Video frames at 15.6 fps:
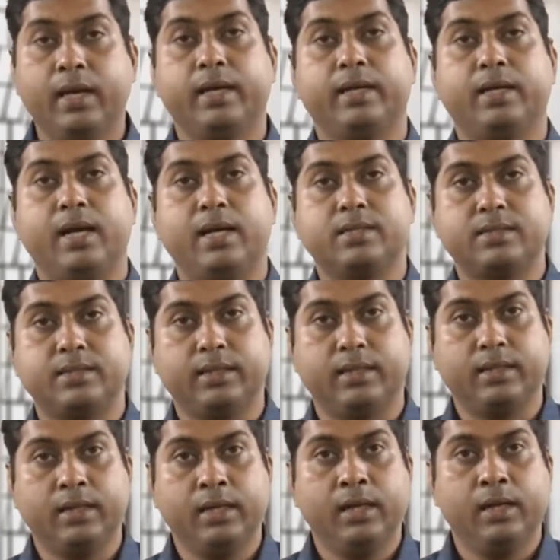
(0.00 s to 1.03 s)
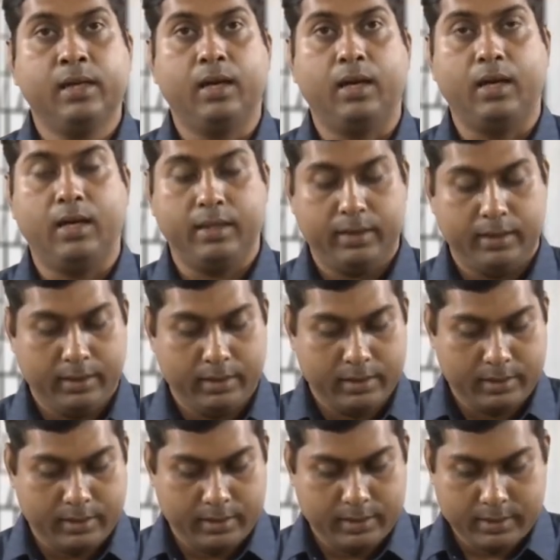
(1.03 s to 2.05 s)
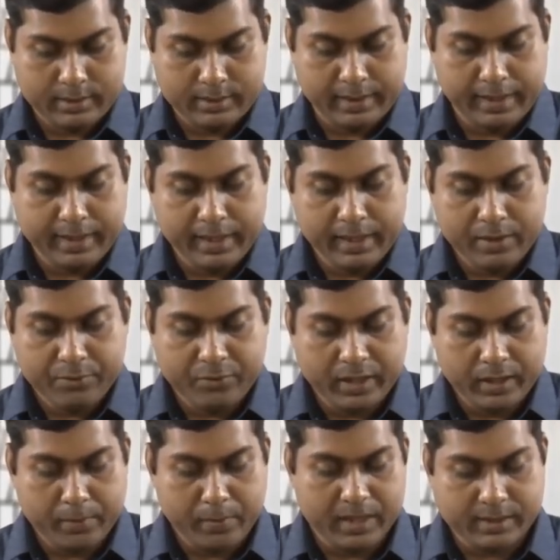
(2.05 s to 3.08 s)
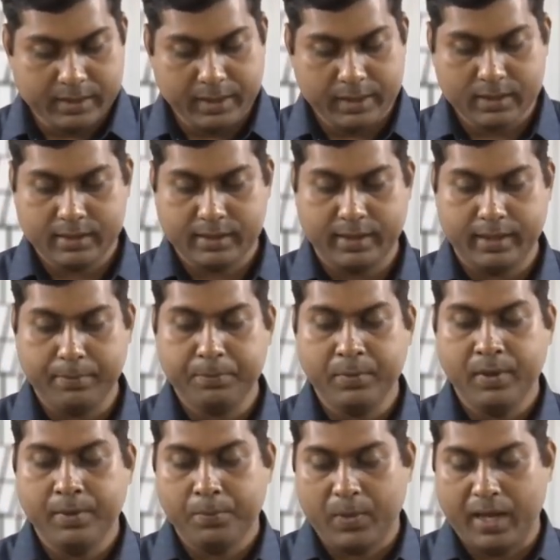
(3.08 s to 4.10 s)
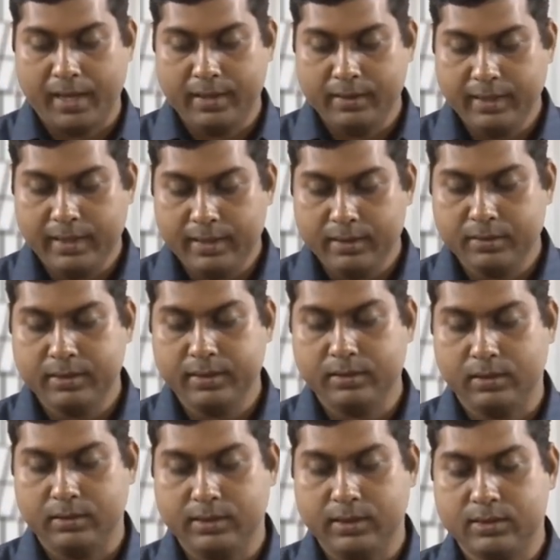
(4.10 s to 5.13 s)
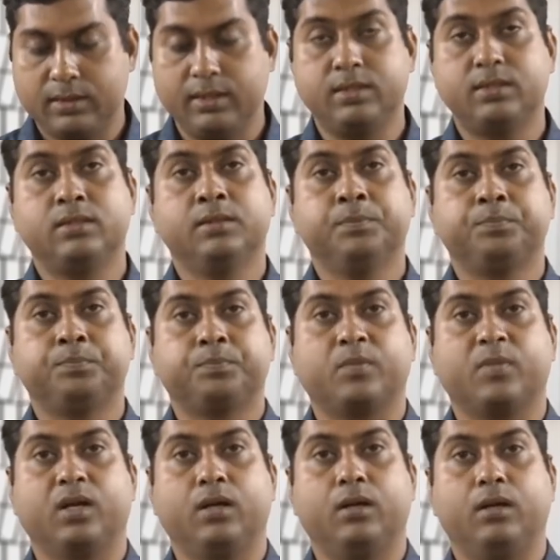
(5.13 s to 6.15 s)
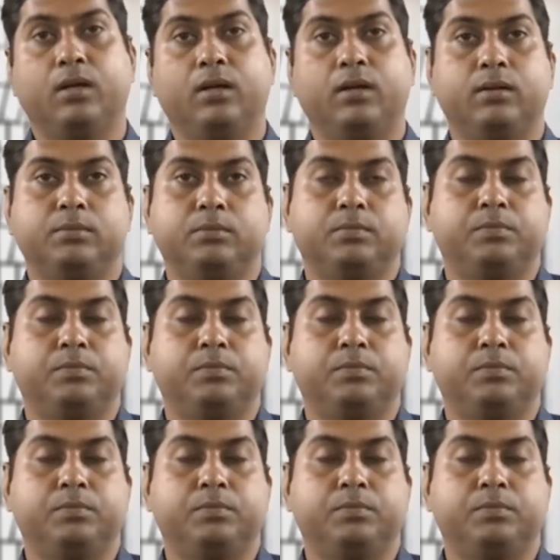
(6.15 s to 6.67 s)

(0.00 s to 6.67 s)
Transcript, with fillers: it has take uh, it has taken a very basic shape and then the, uh, just is uh,